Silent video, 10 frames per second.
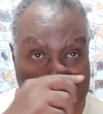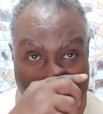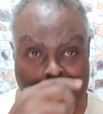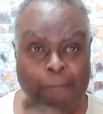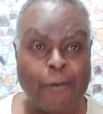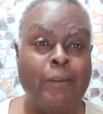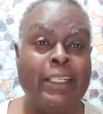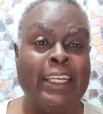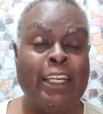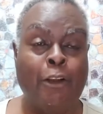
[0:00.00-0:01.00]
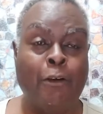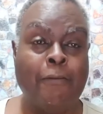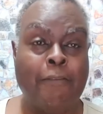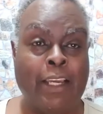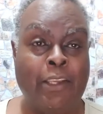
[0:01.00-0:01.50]
then the phone's going to
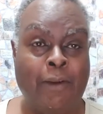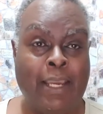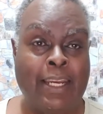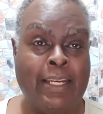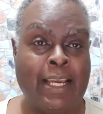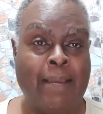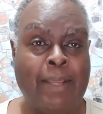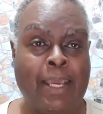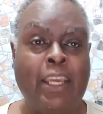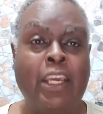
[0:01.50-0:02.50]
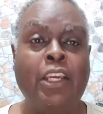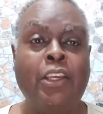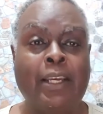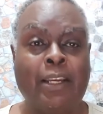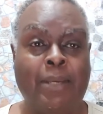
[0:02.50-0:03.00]
notify you ahead of time that
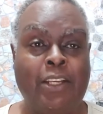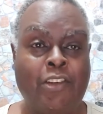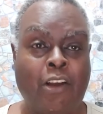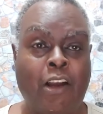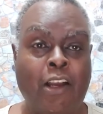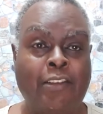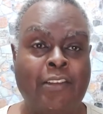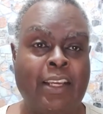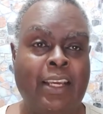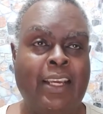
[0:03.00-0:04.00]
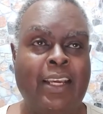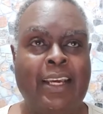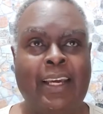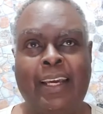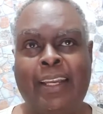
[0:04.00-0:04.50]
you're going to be charged.
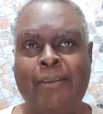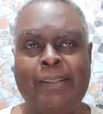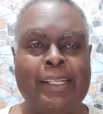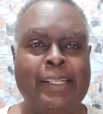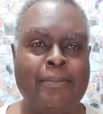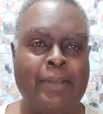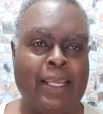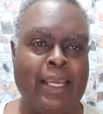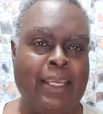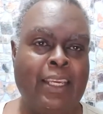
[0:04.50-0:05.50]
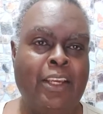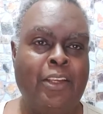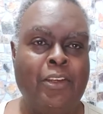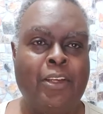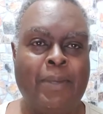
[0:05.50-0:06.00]
It'll say something like
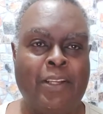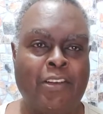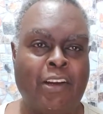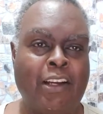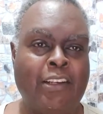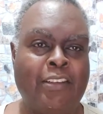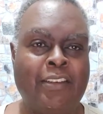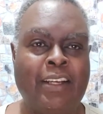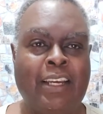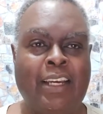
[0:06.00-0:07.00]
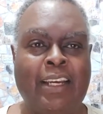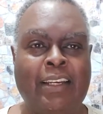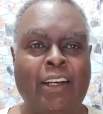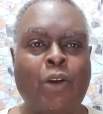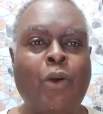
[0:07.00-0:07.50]
you could be charged
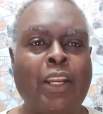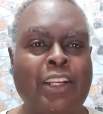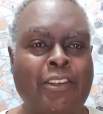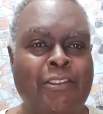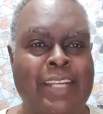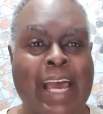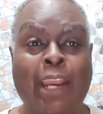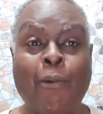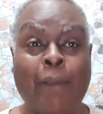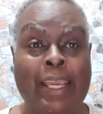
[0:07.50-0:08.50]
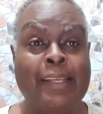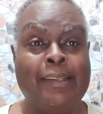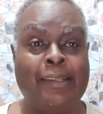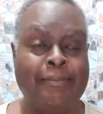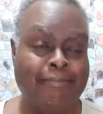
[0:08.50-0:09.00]
according to data
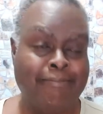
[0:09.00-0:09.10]
rates.